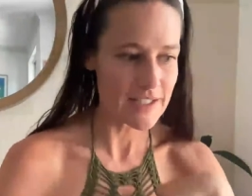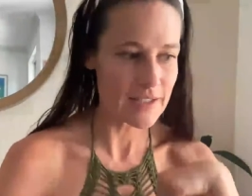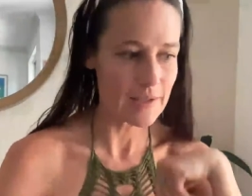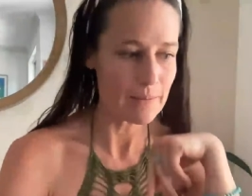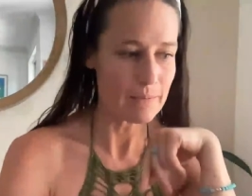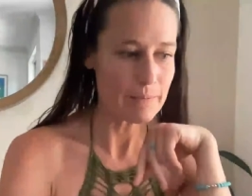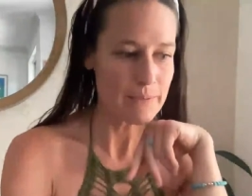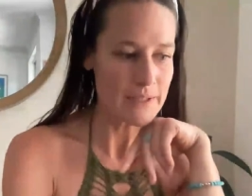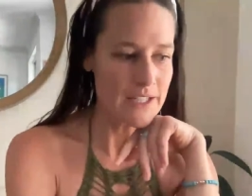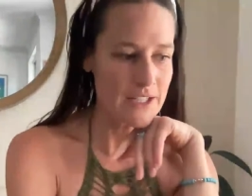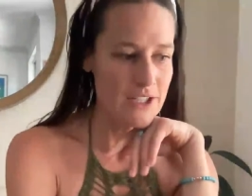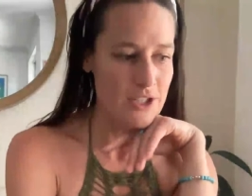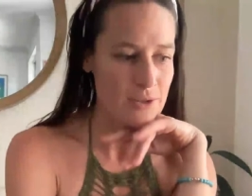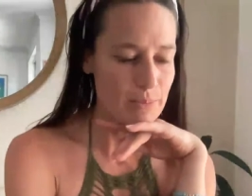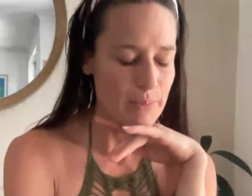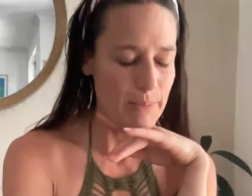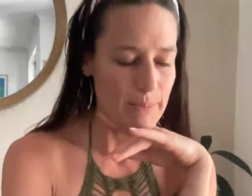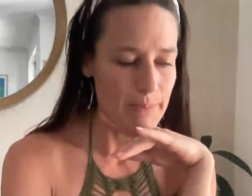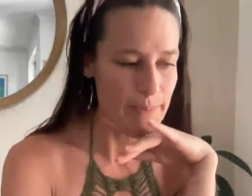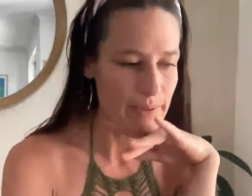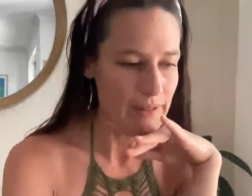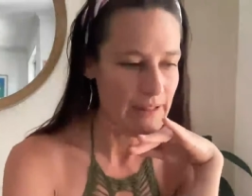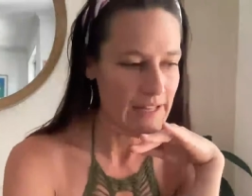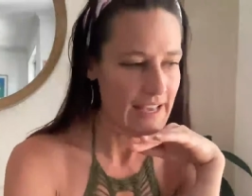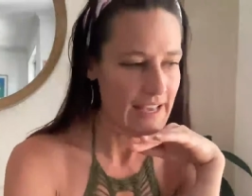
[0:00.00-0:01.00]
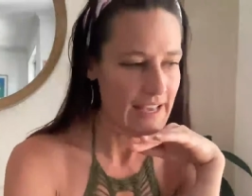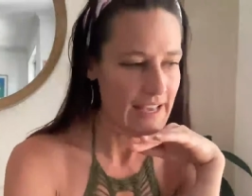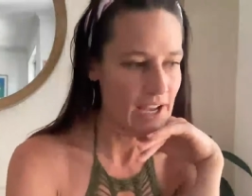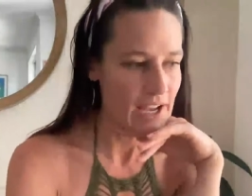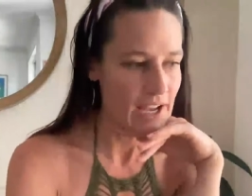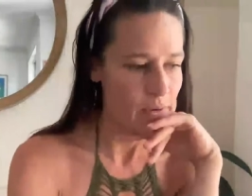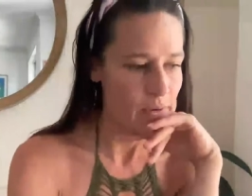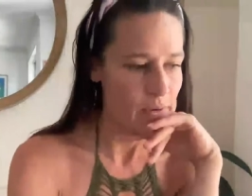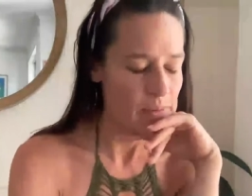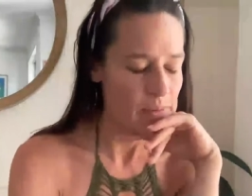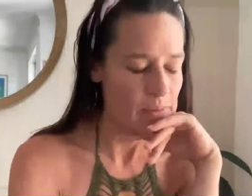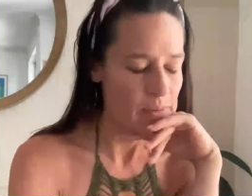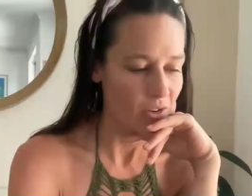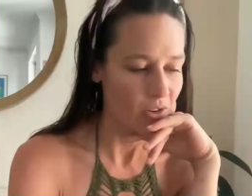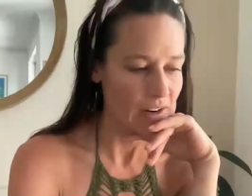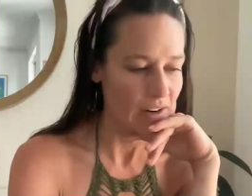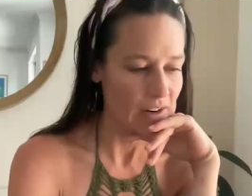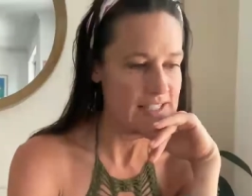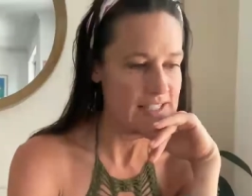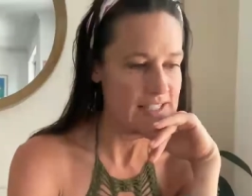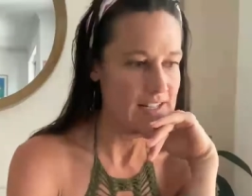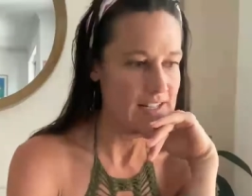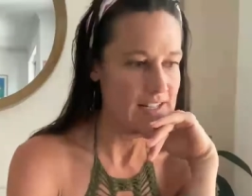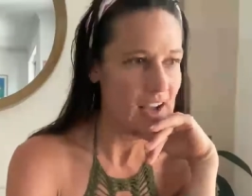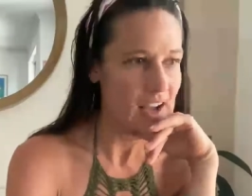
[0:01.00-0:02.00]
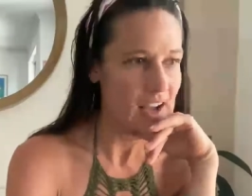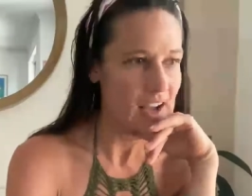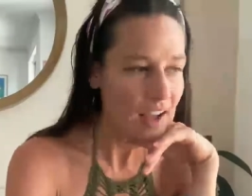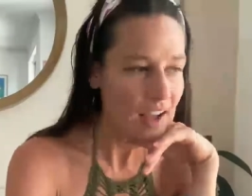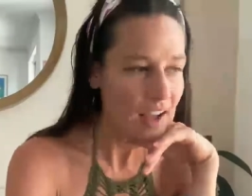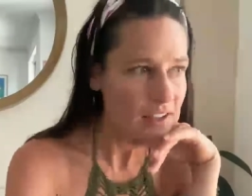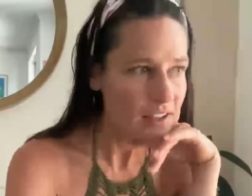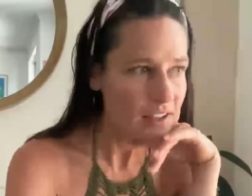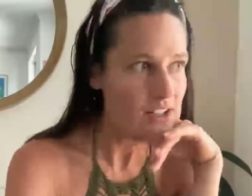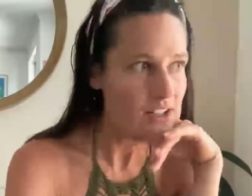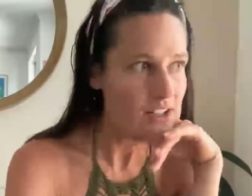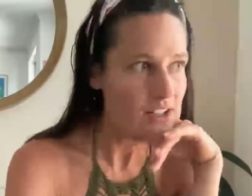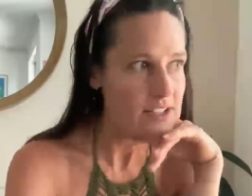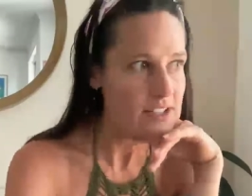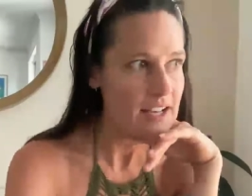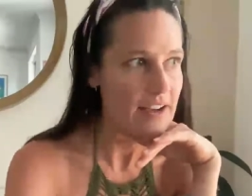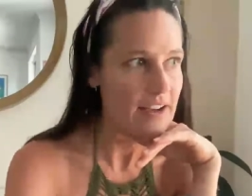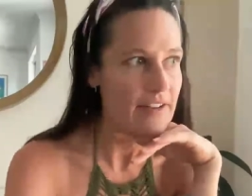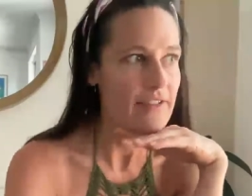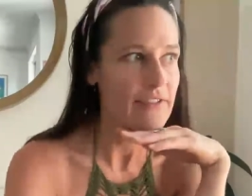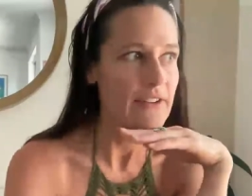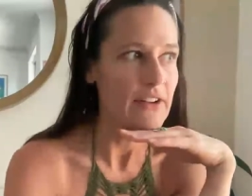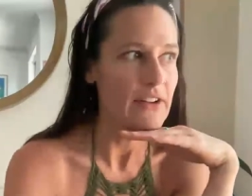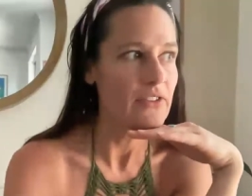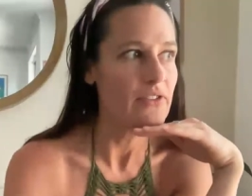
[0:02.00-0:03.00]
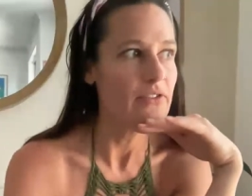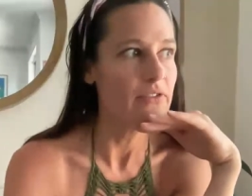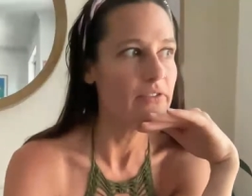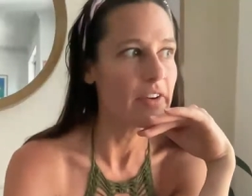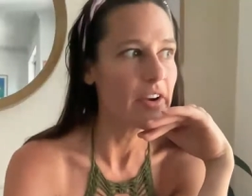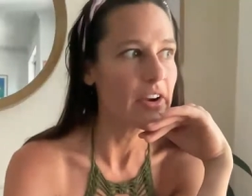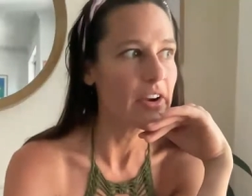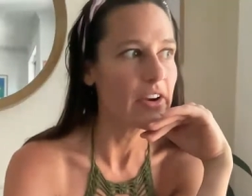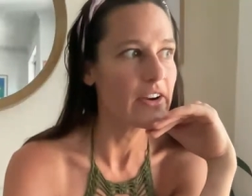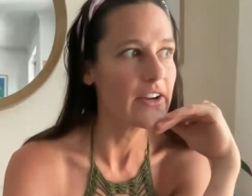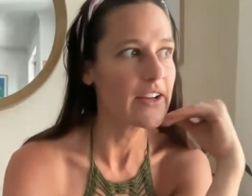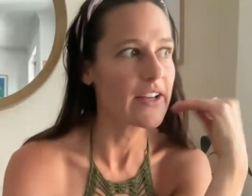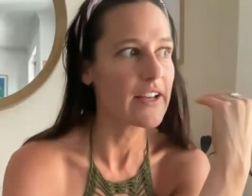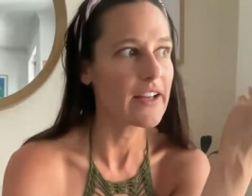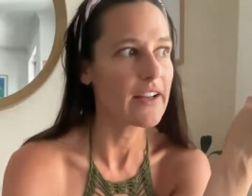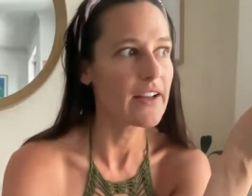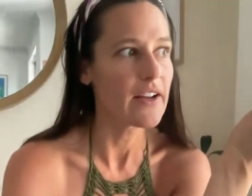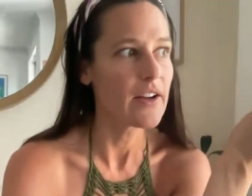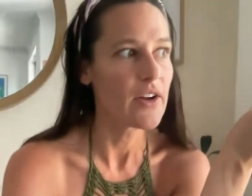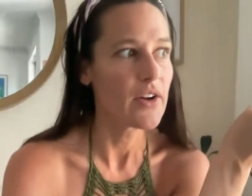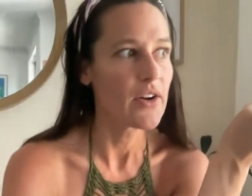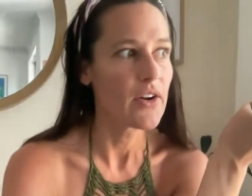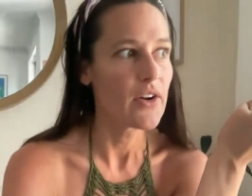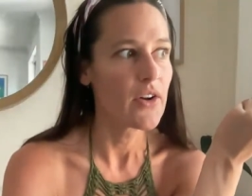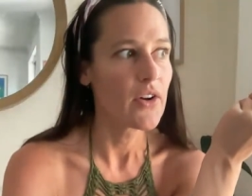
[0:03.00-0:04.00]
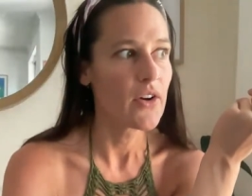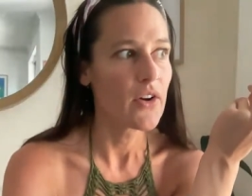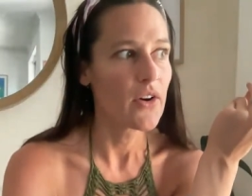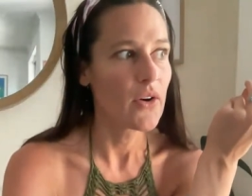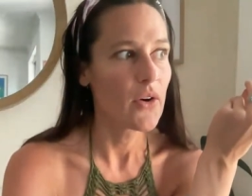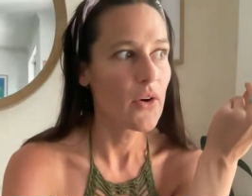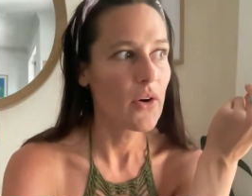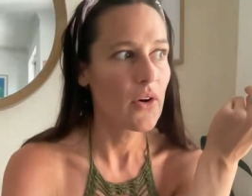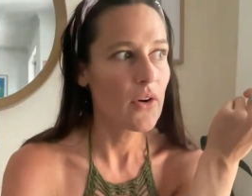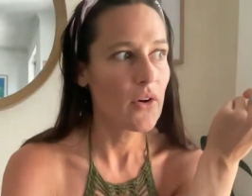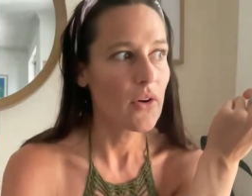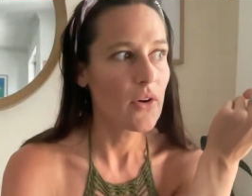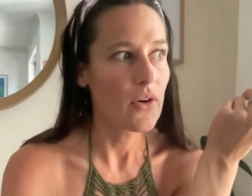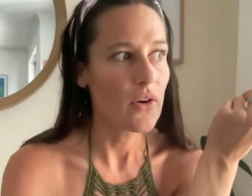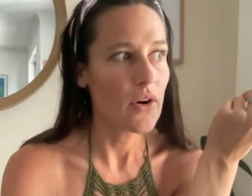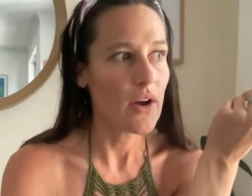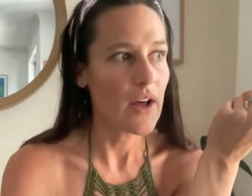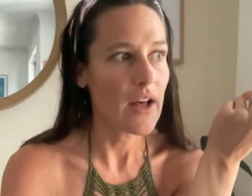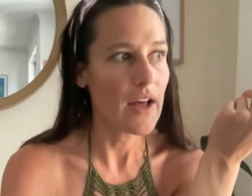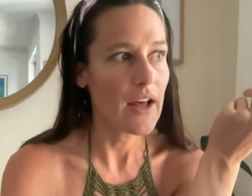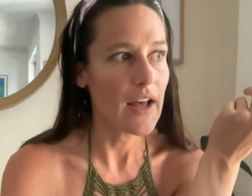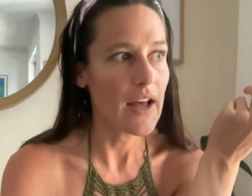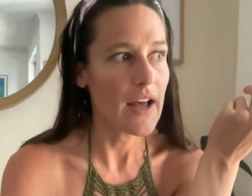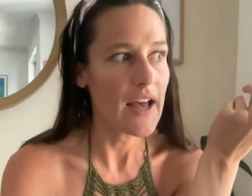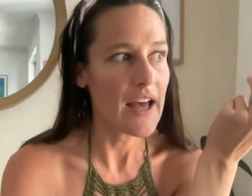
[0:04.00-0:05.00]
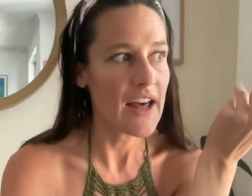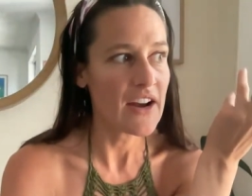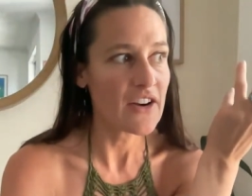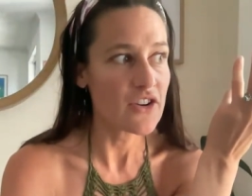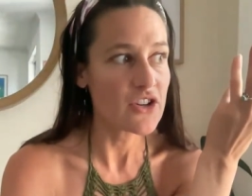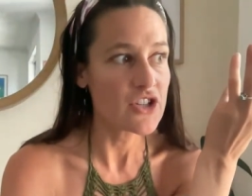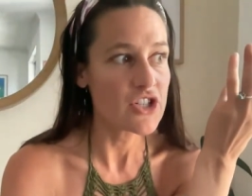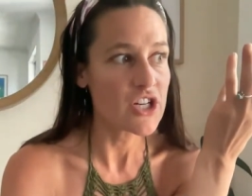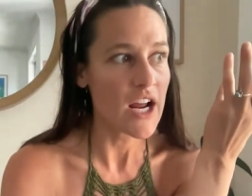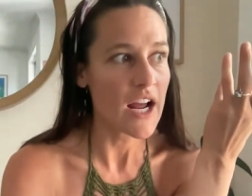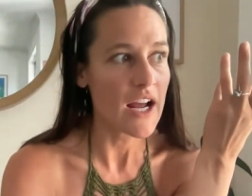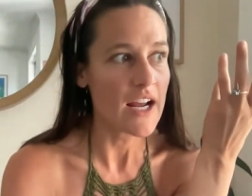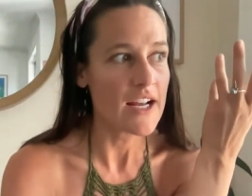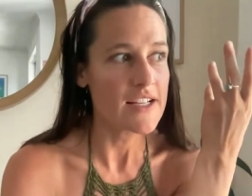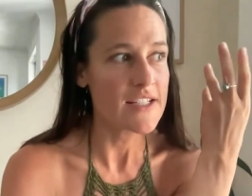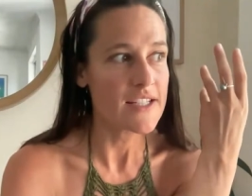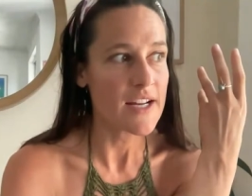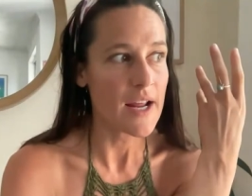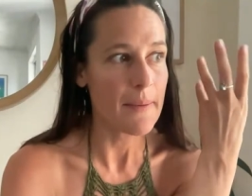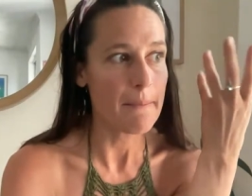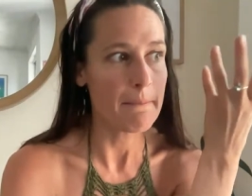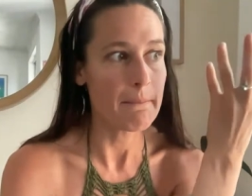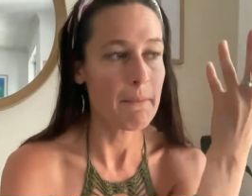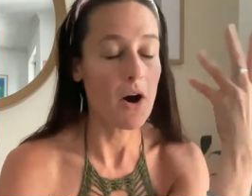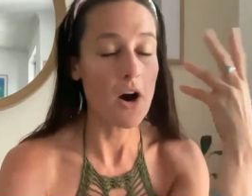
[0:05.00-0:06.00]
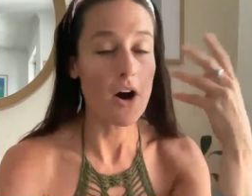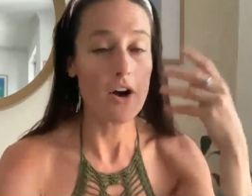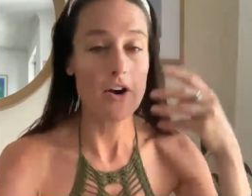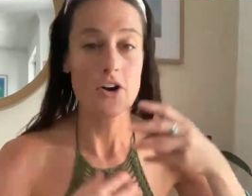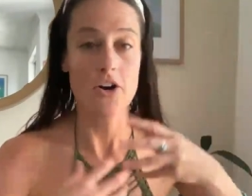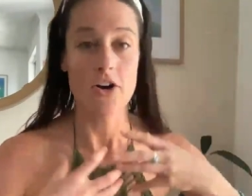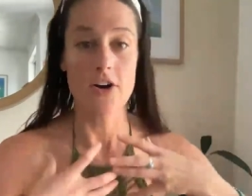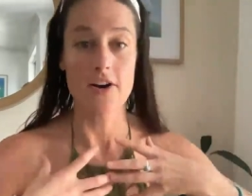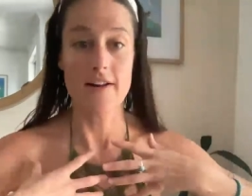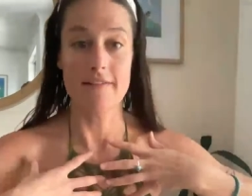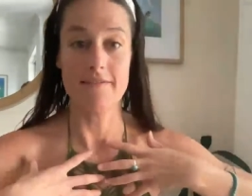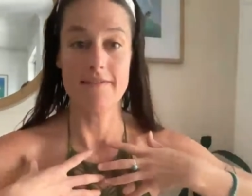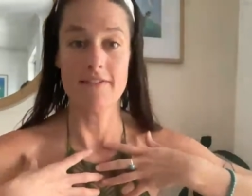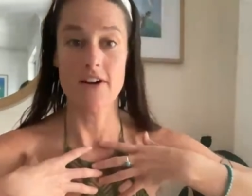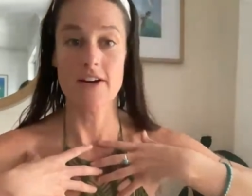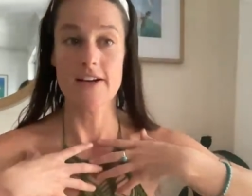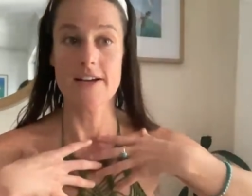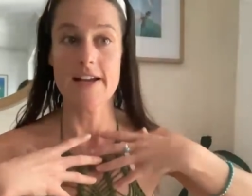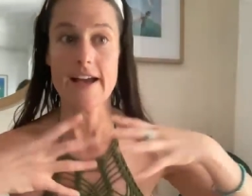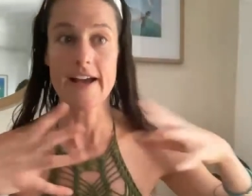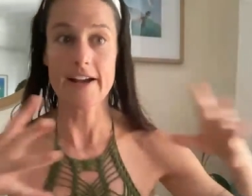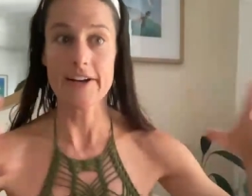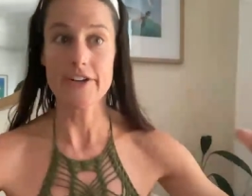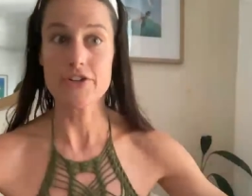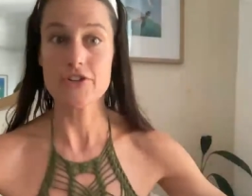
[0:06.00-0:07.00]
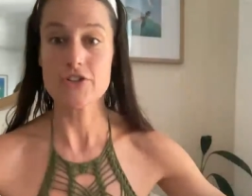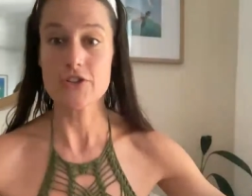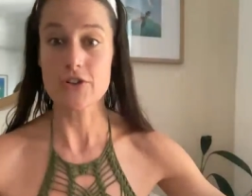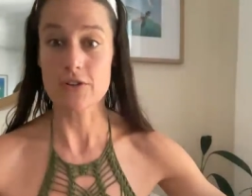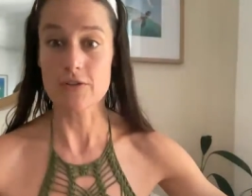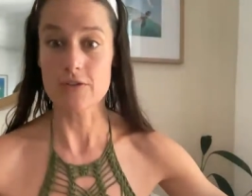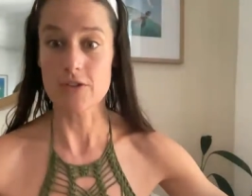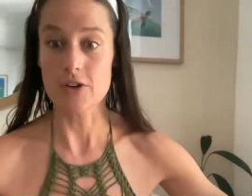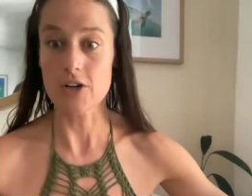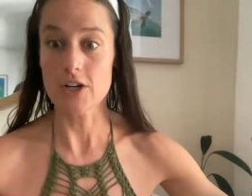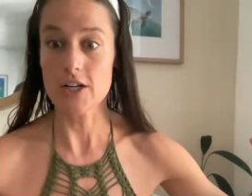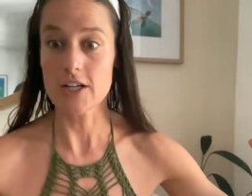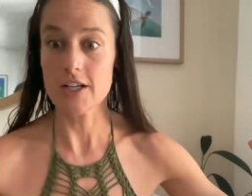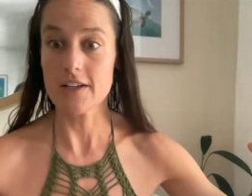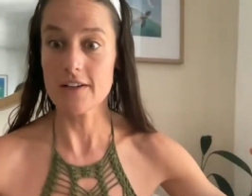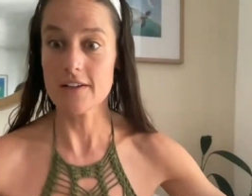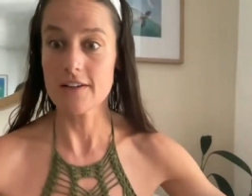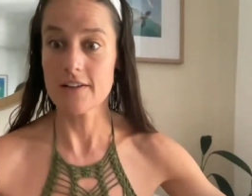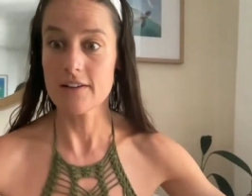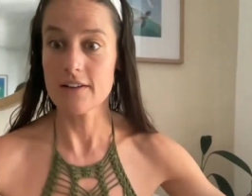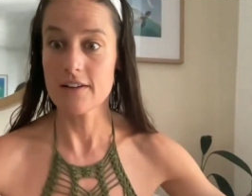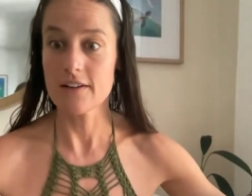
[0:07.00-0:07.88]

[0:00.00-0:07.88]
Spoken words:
to the beach playing fluorescent colors. I felt very energized and modern and very extroverted.